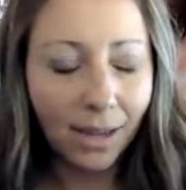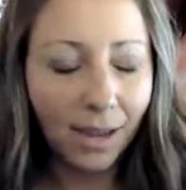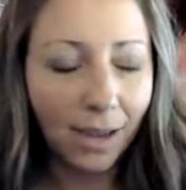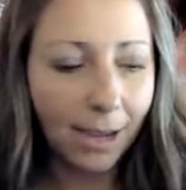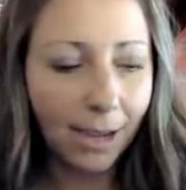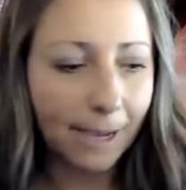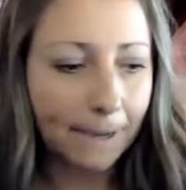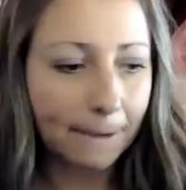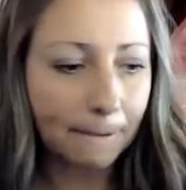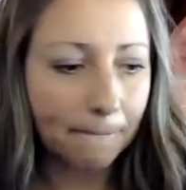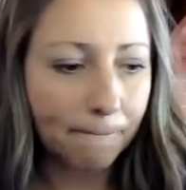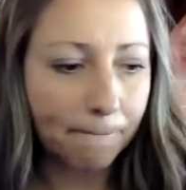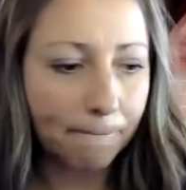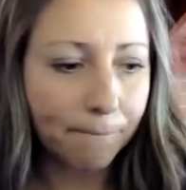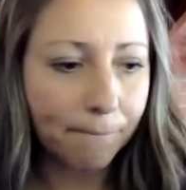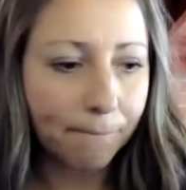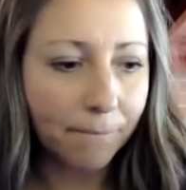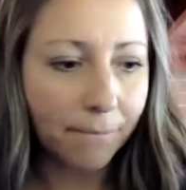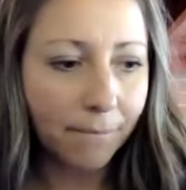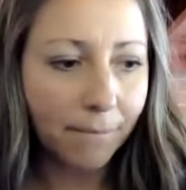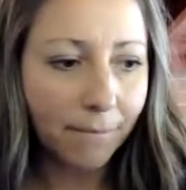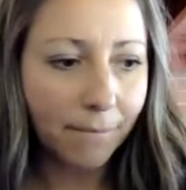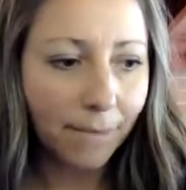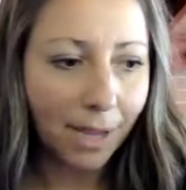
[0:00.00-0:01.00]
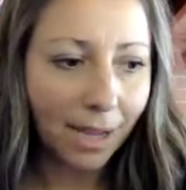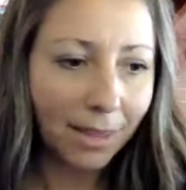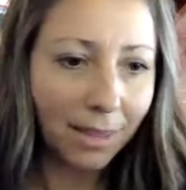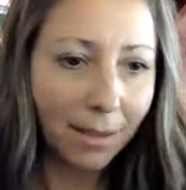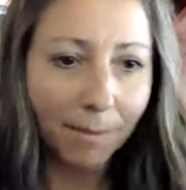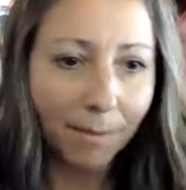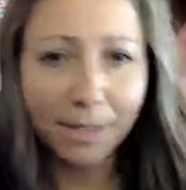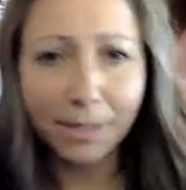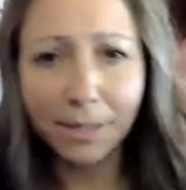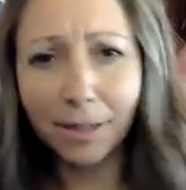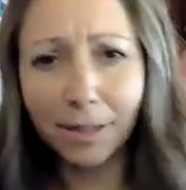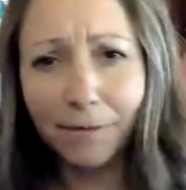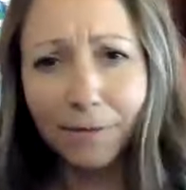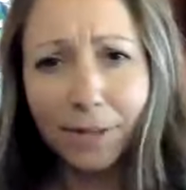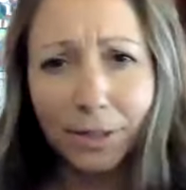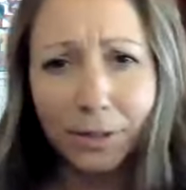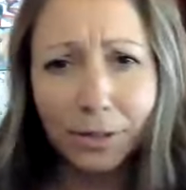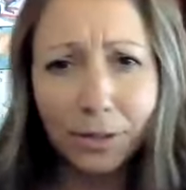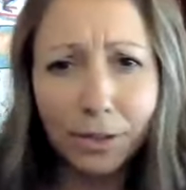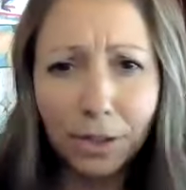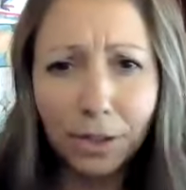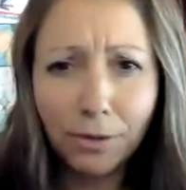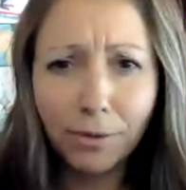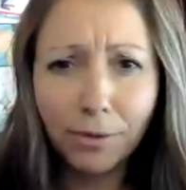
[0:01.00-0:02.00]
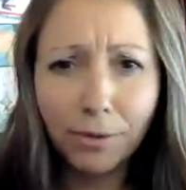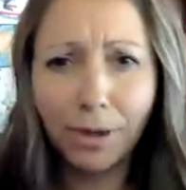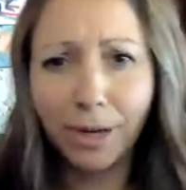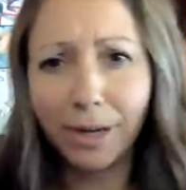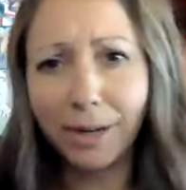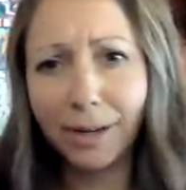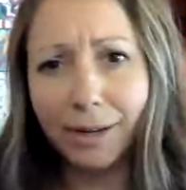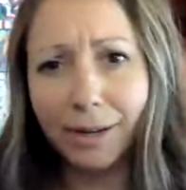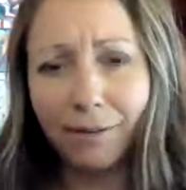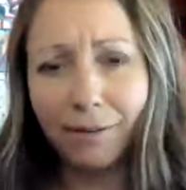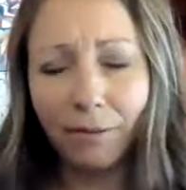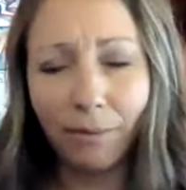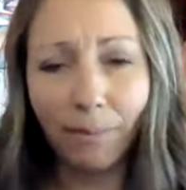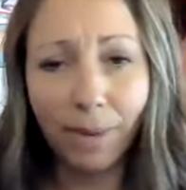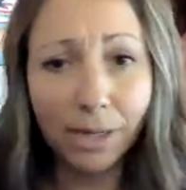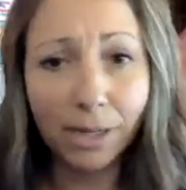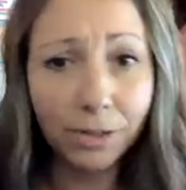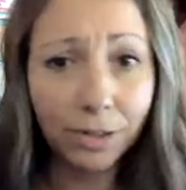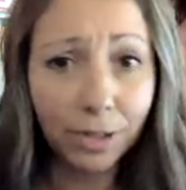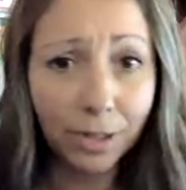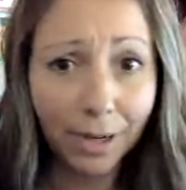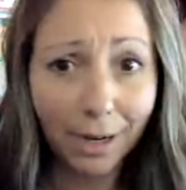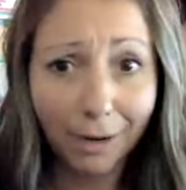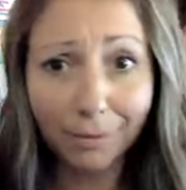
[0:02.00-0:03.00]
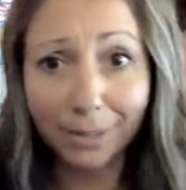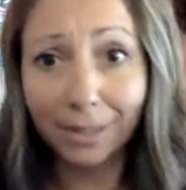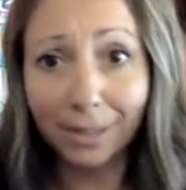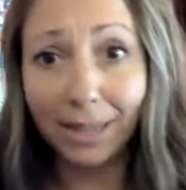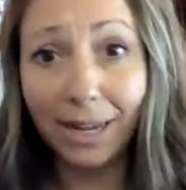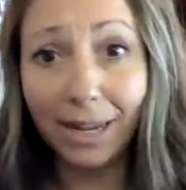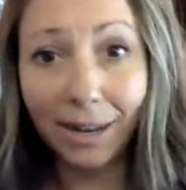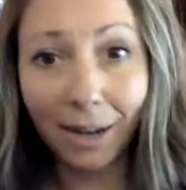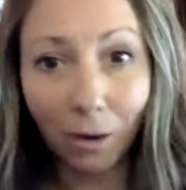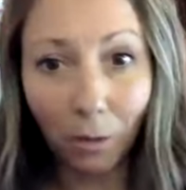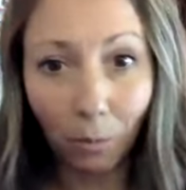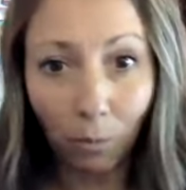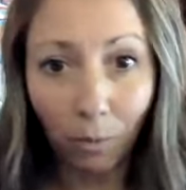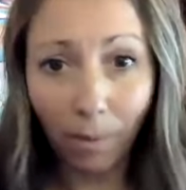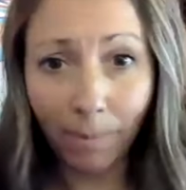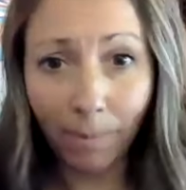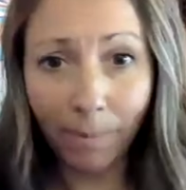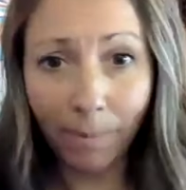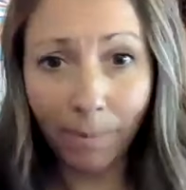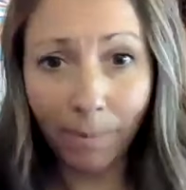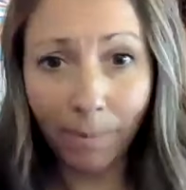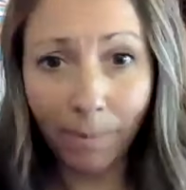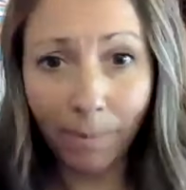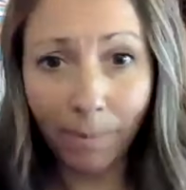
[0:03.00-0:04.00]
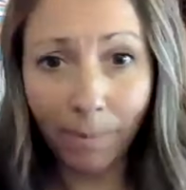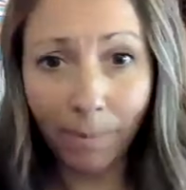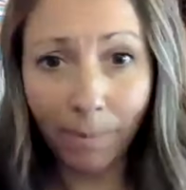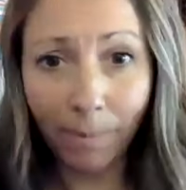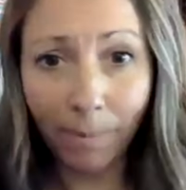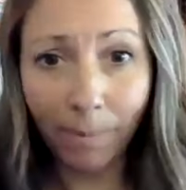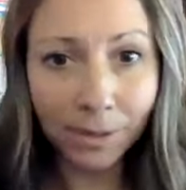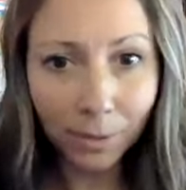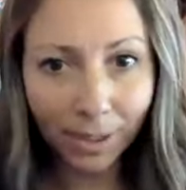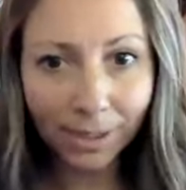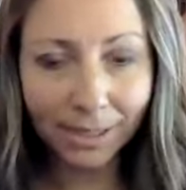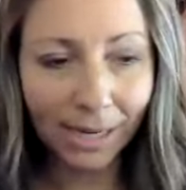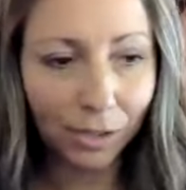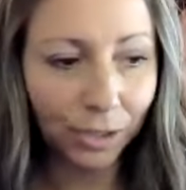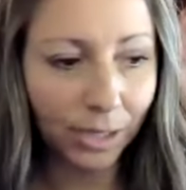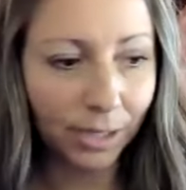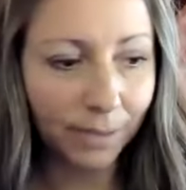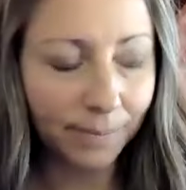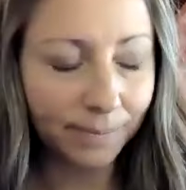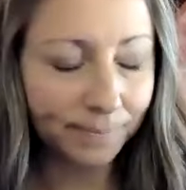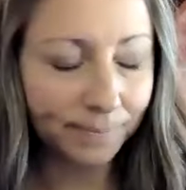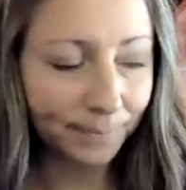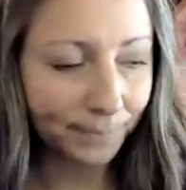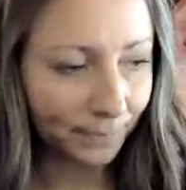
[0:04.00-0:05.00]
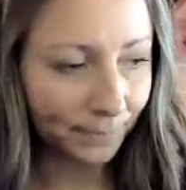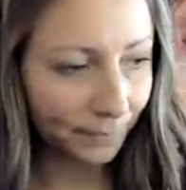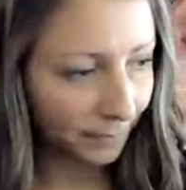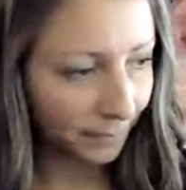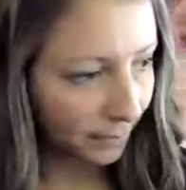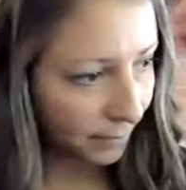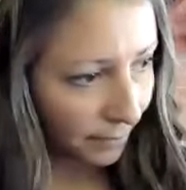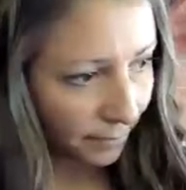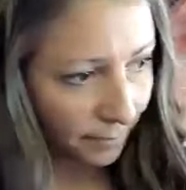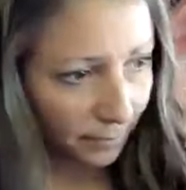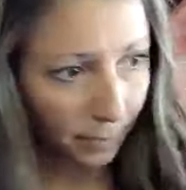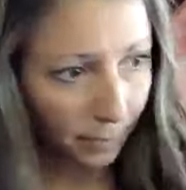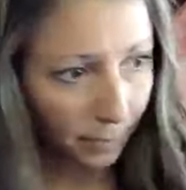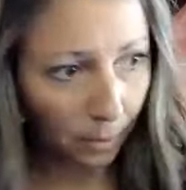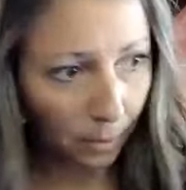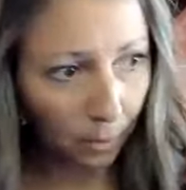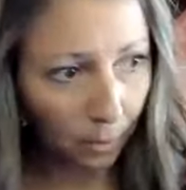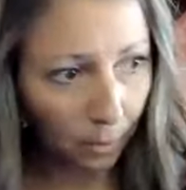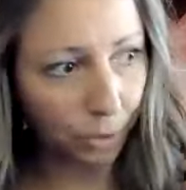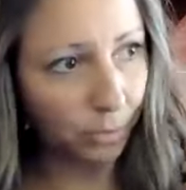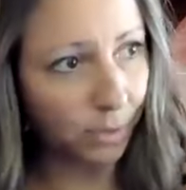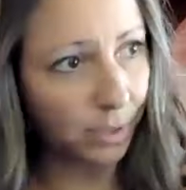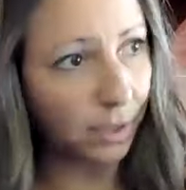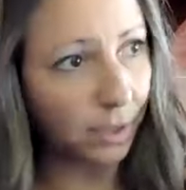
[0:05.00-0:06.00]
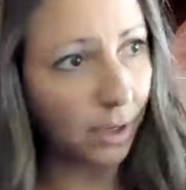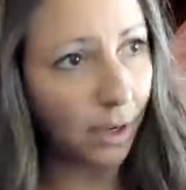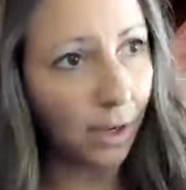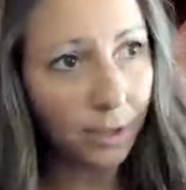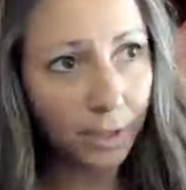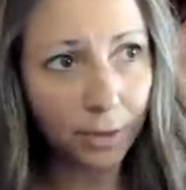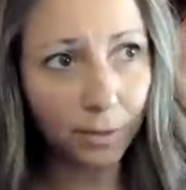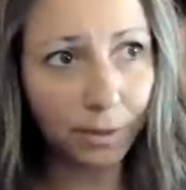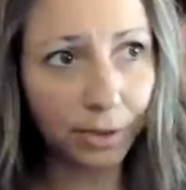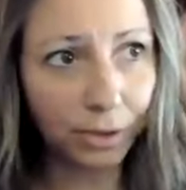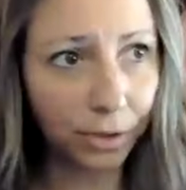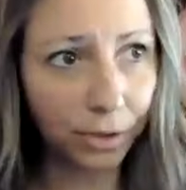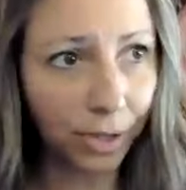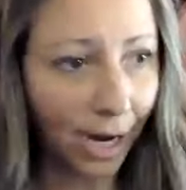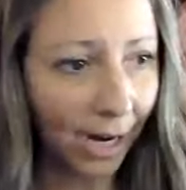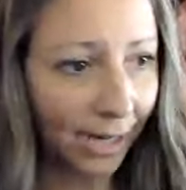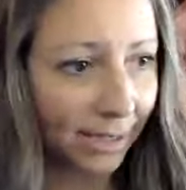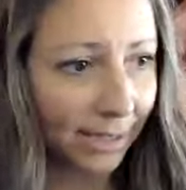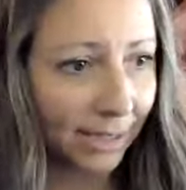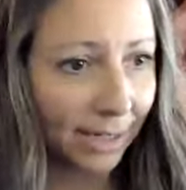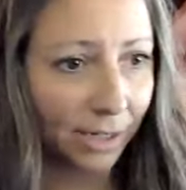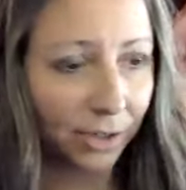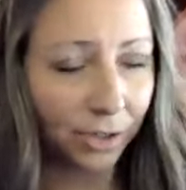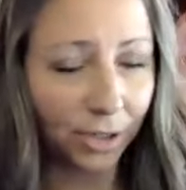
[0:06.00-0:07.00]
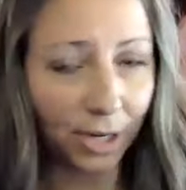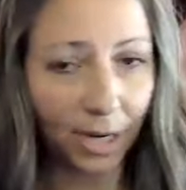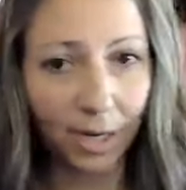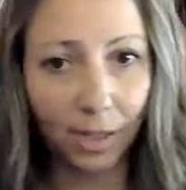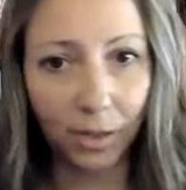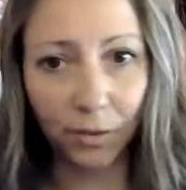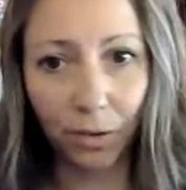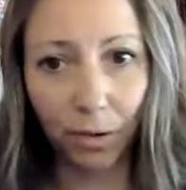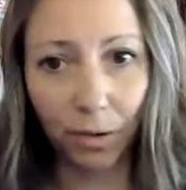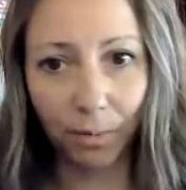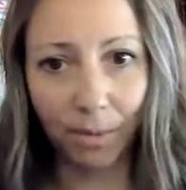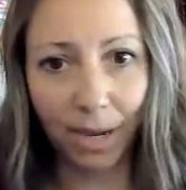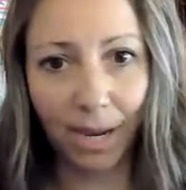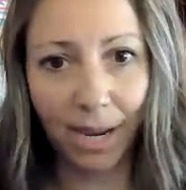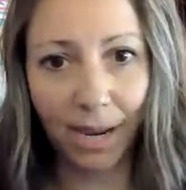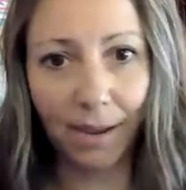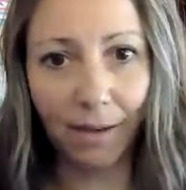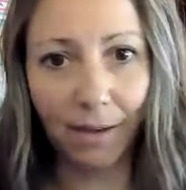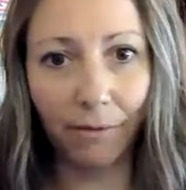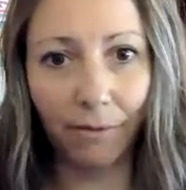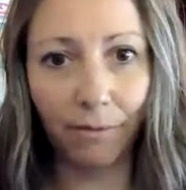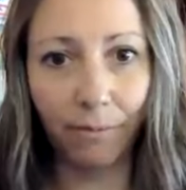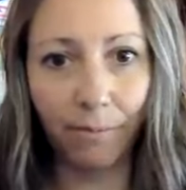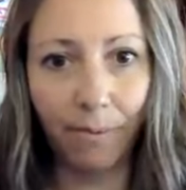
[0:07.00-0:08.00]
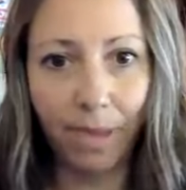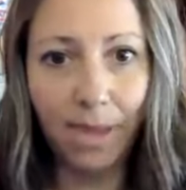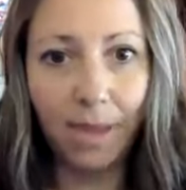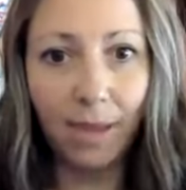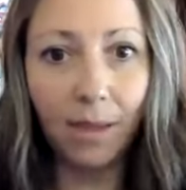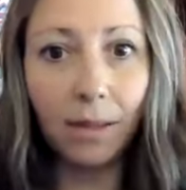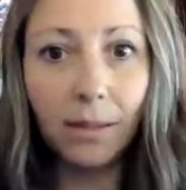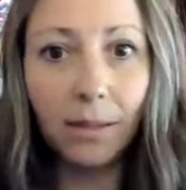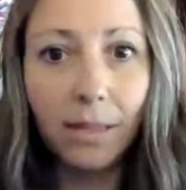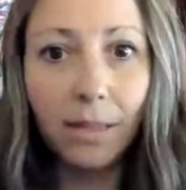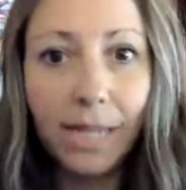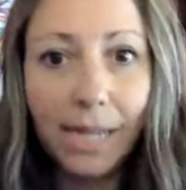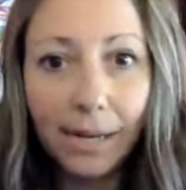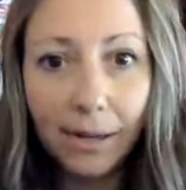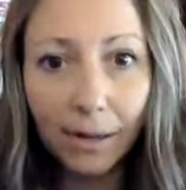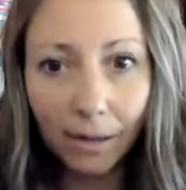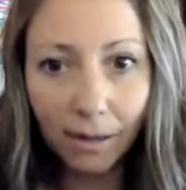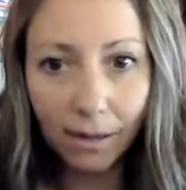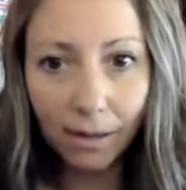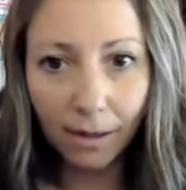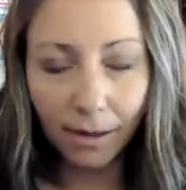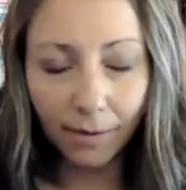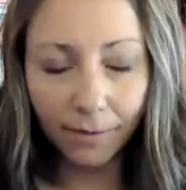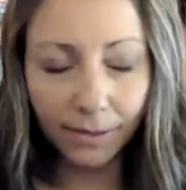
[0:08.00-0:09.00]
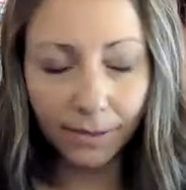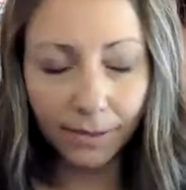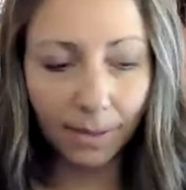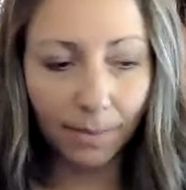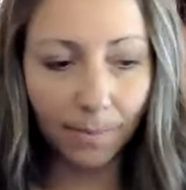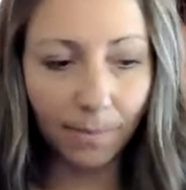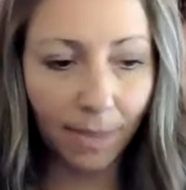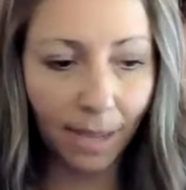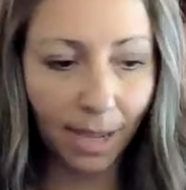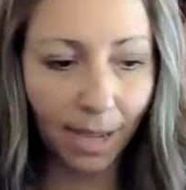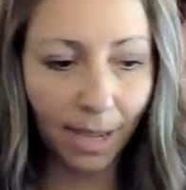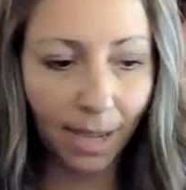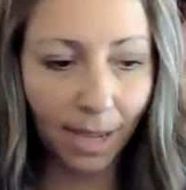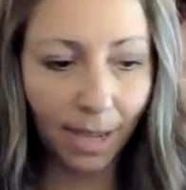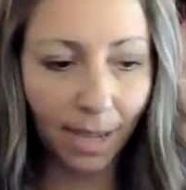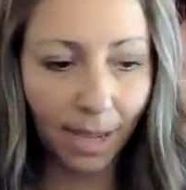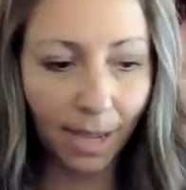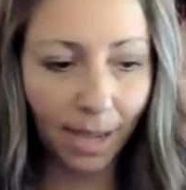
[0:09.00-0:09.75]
Um, in the midst of this too, I didn't even mention I was leading a women's organization, which was also a drastic change for me of being a leader of something.